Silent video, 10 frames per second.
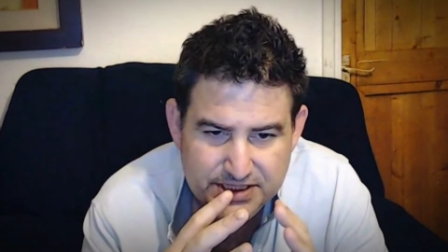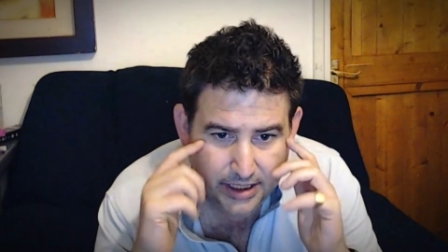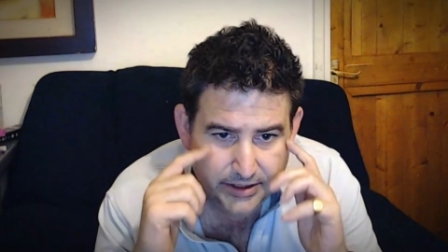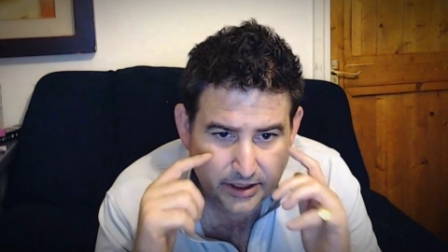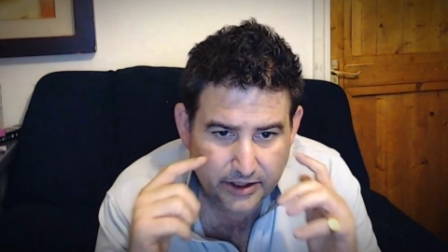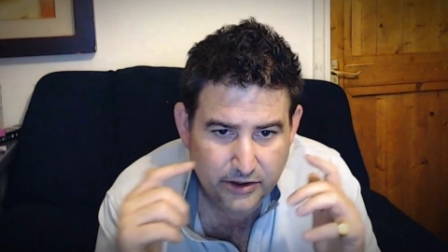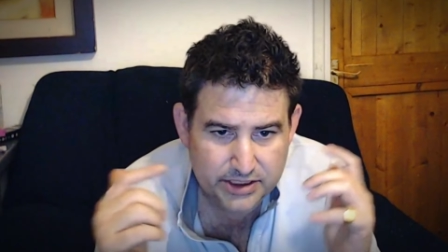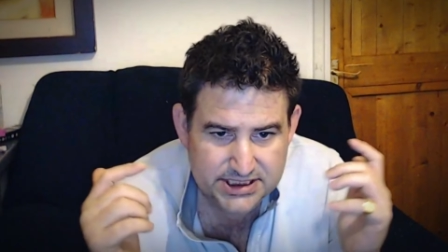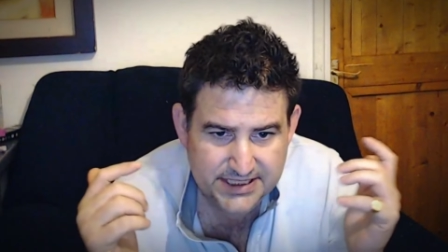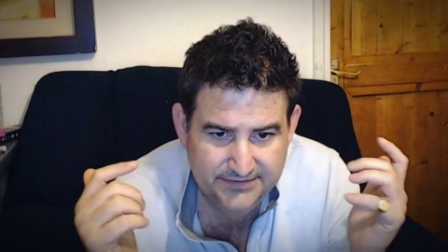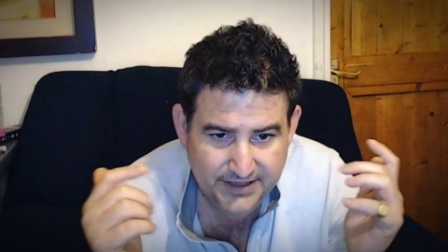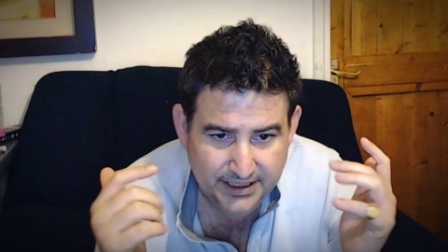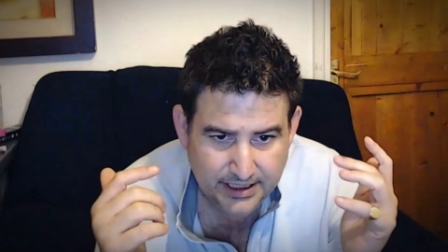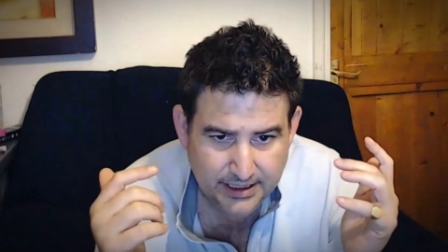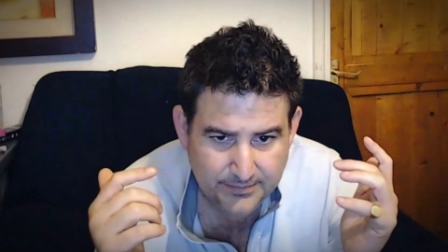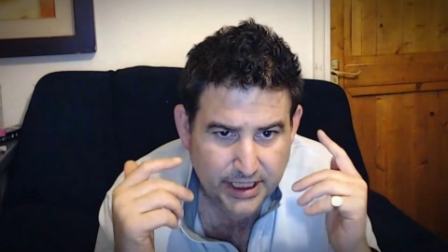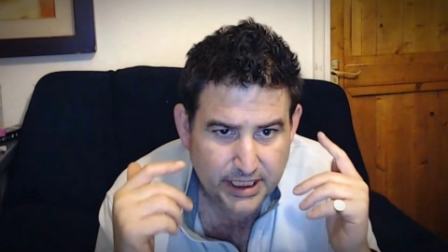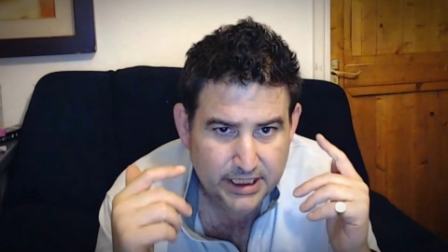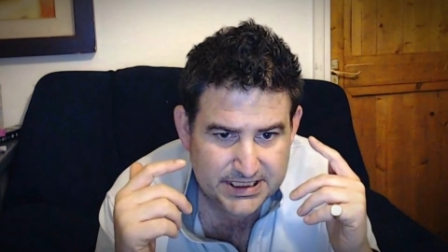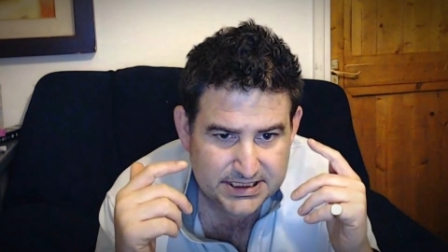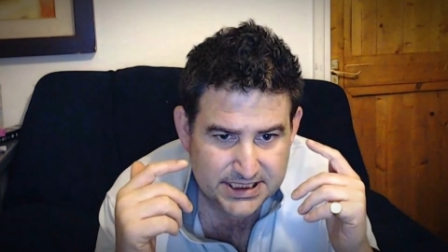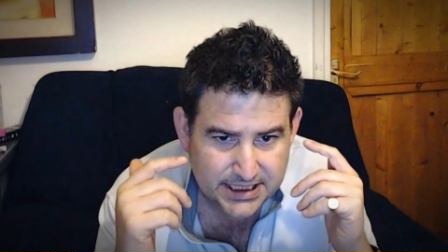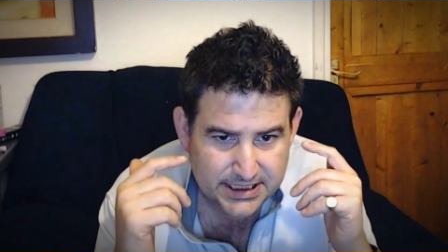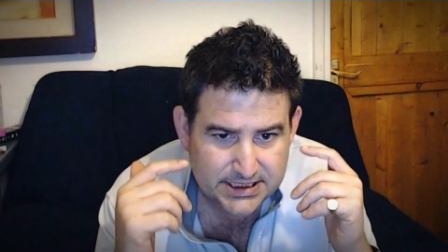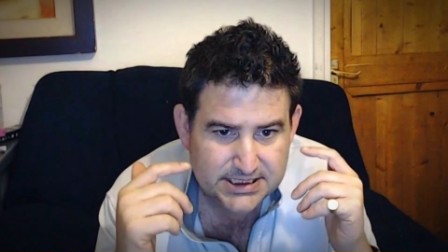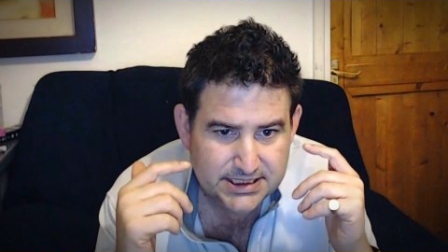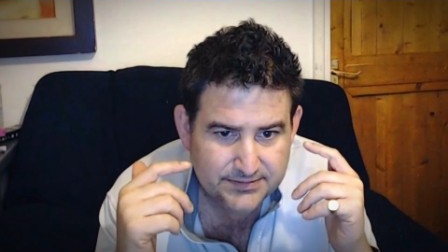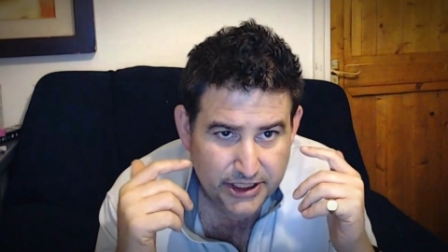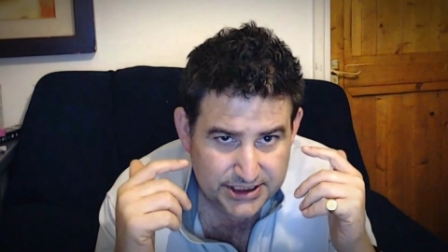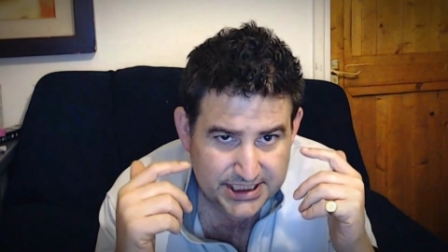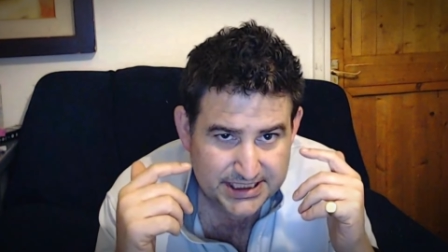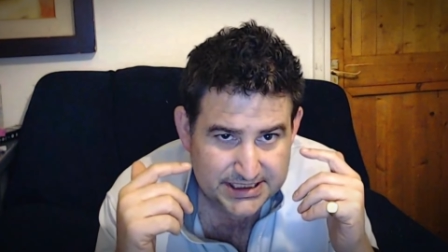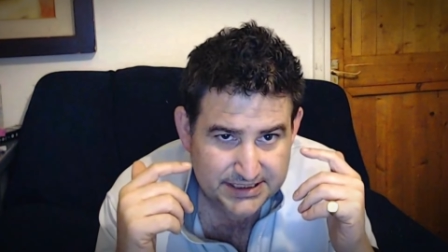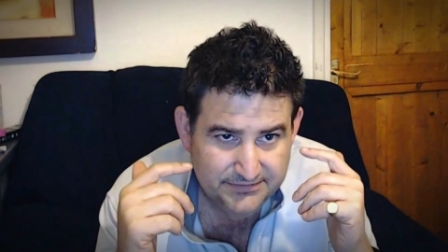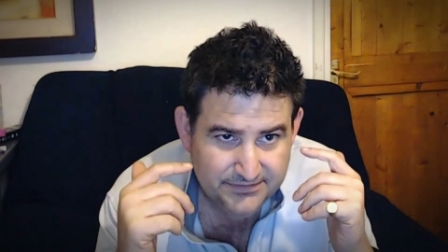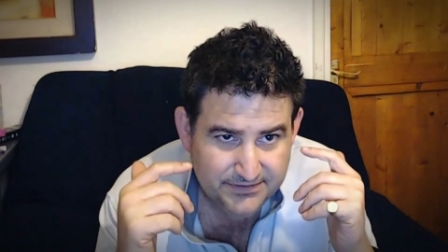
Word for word: And I honestly think that this is an addictive